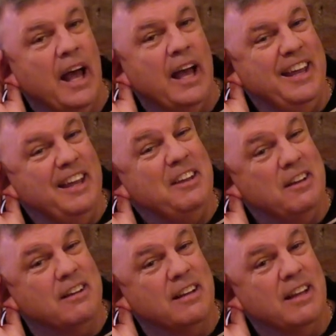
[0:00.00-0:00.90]
I hear
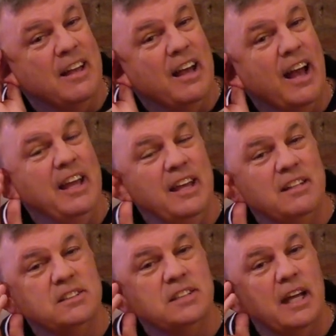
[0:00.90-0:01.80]
you. I hear
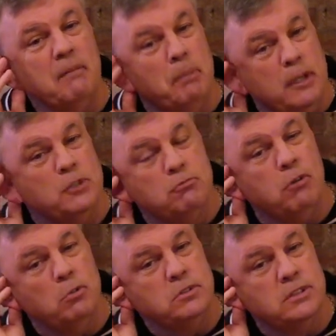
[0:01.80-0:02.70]
you saying, but he's
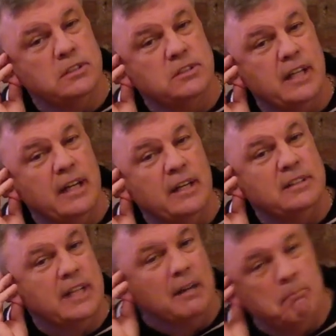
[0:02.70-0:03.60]
grown since then.
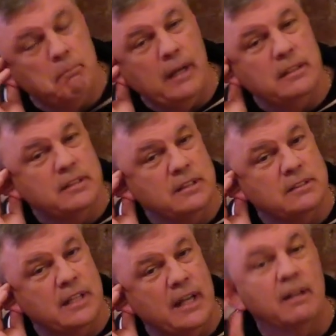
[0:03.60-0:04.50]
He's gotten better
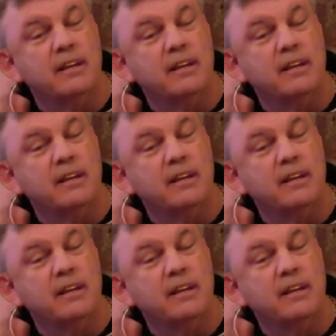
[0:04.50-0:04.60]
since then.